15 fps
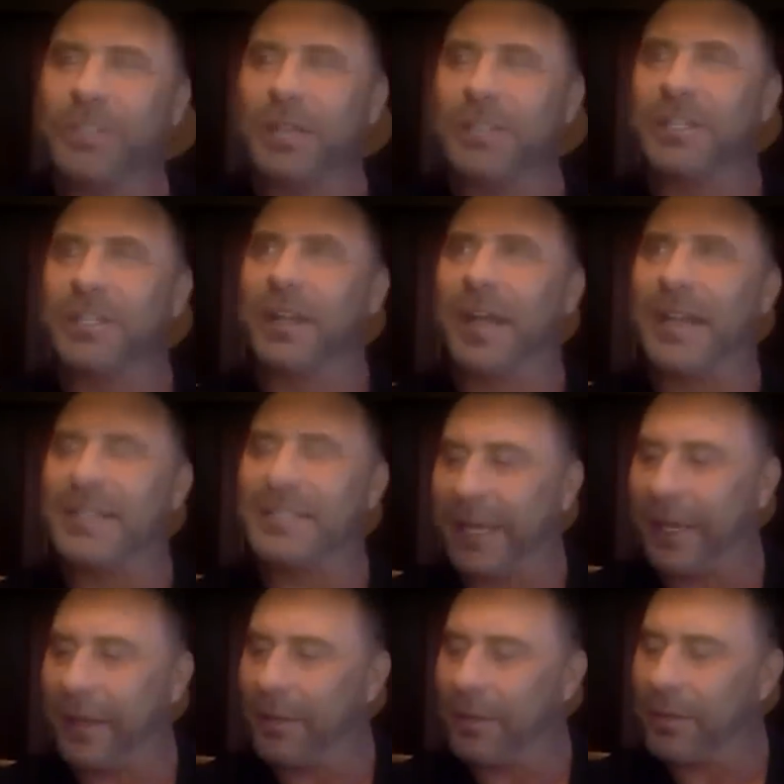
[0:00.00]
to talk to you last
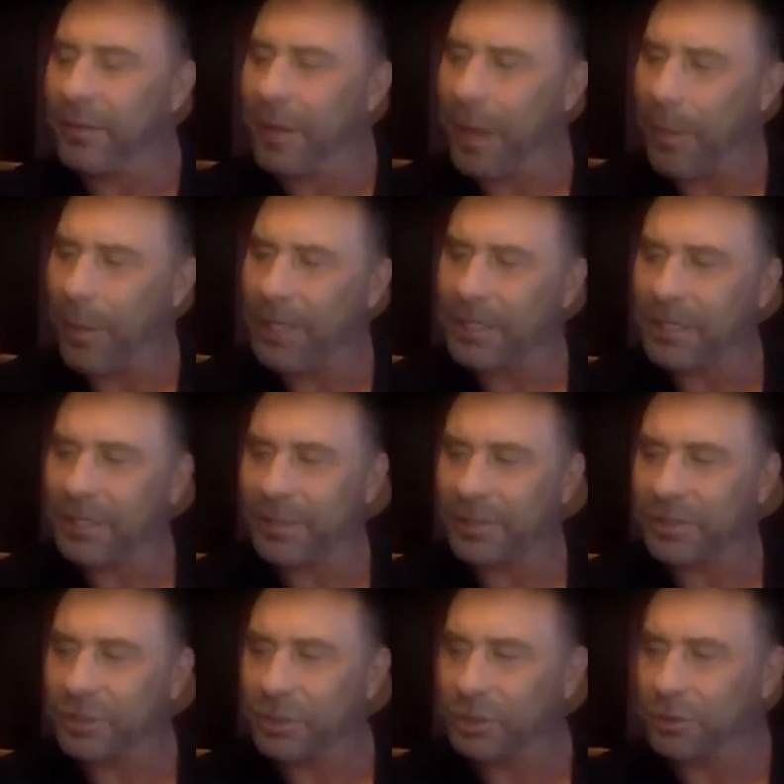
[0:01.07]
thing. I want to talk to you
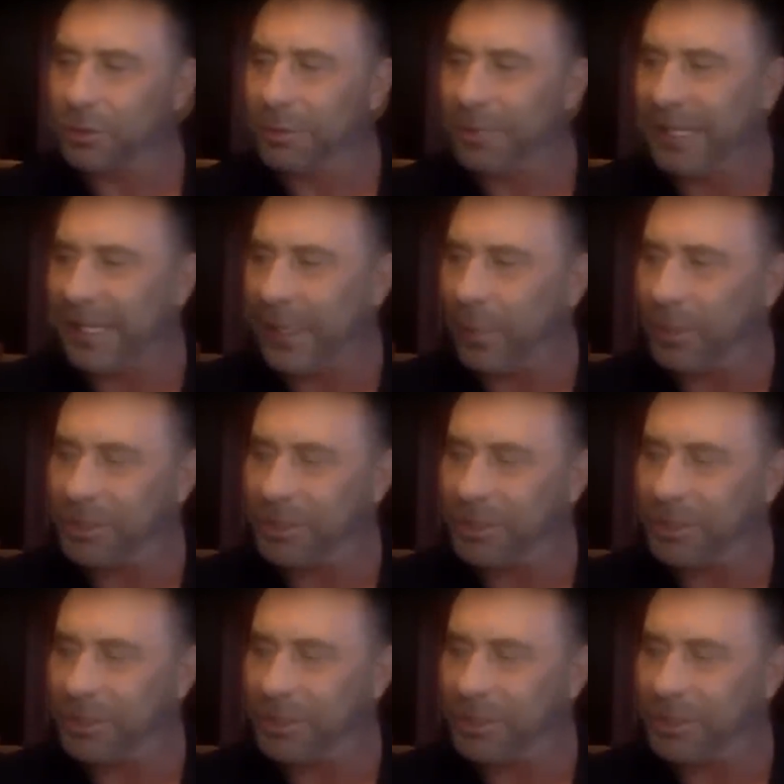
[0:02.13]
about social media,